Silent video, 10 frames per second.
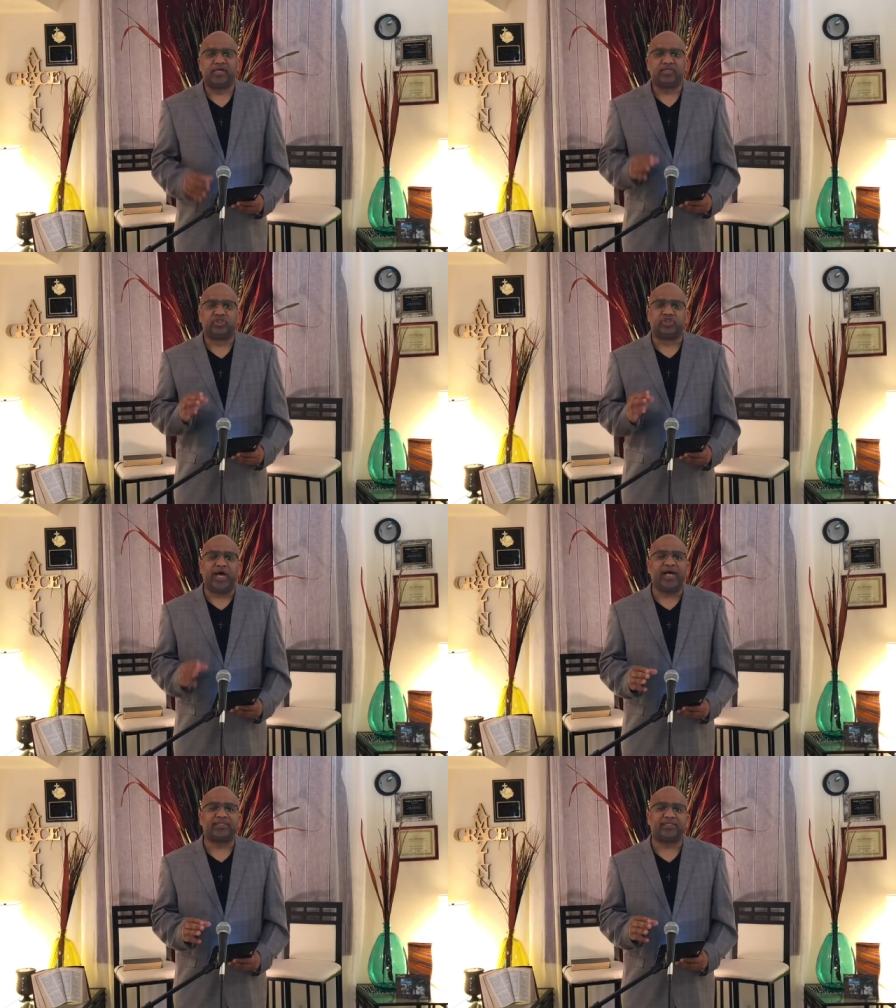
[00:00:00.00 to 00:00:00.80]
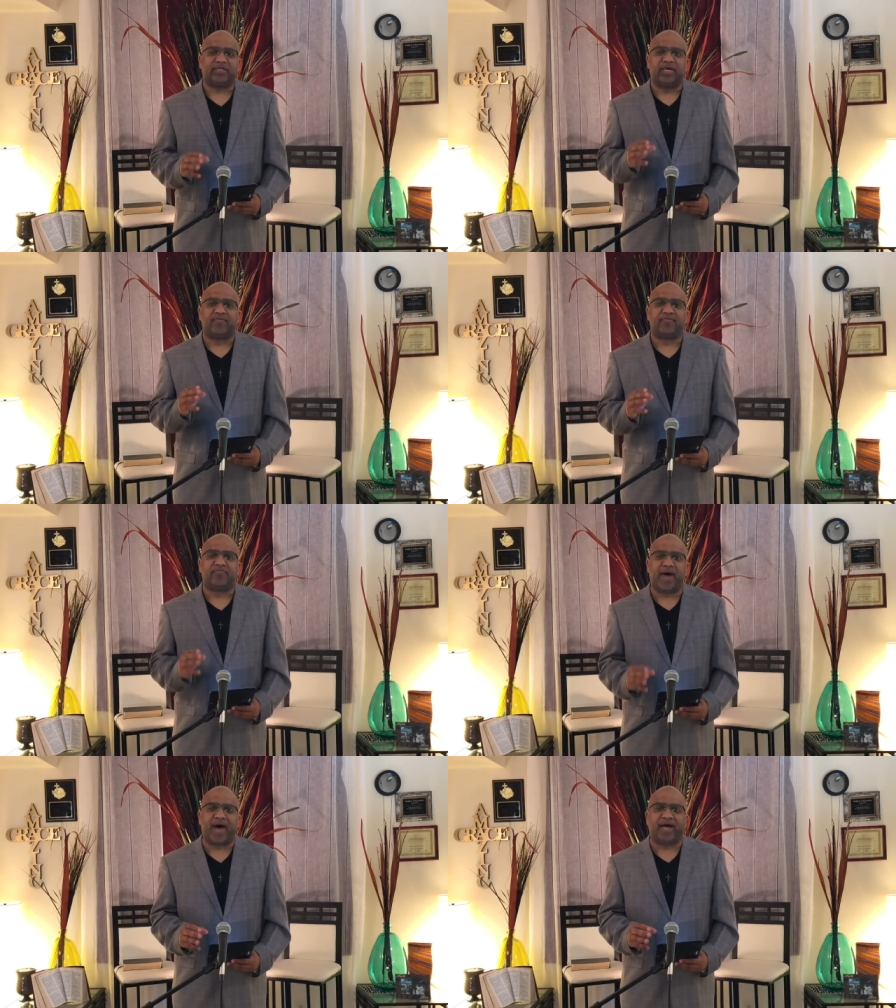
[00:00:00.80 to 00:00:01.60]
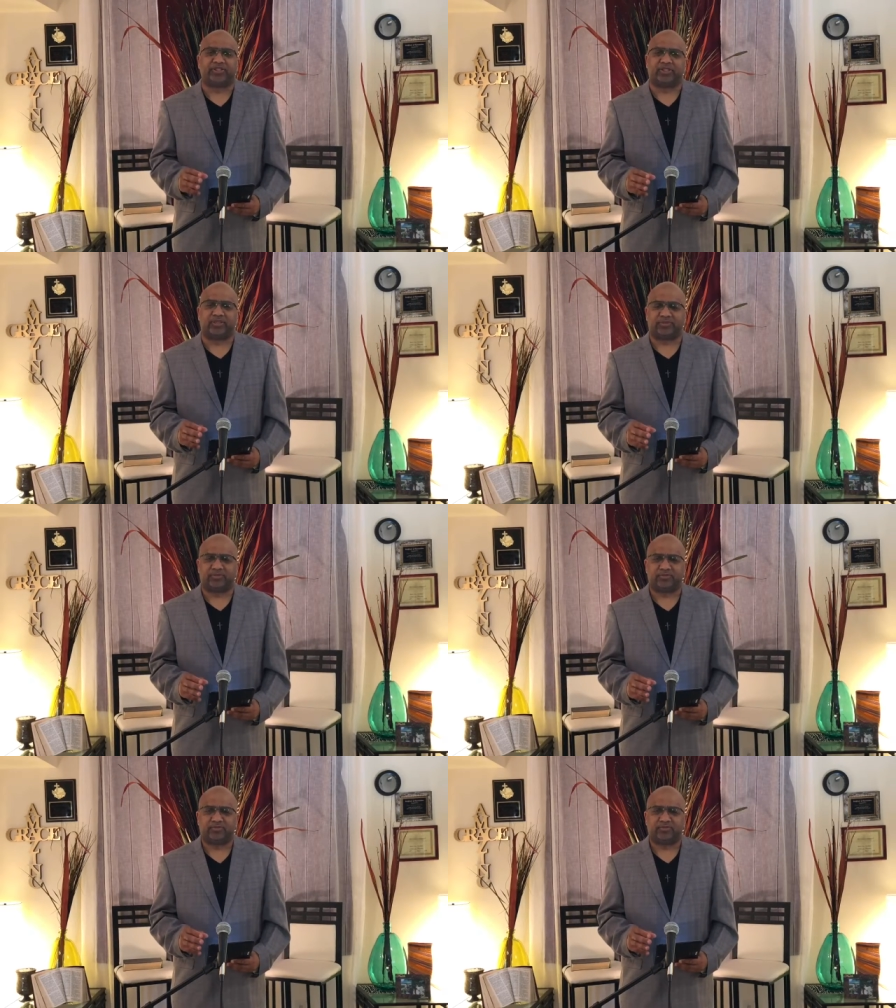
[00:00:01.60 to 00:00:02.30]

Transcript: Just imagine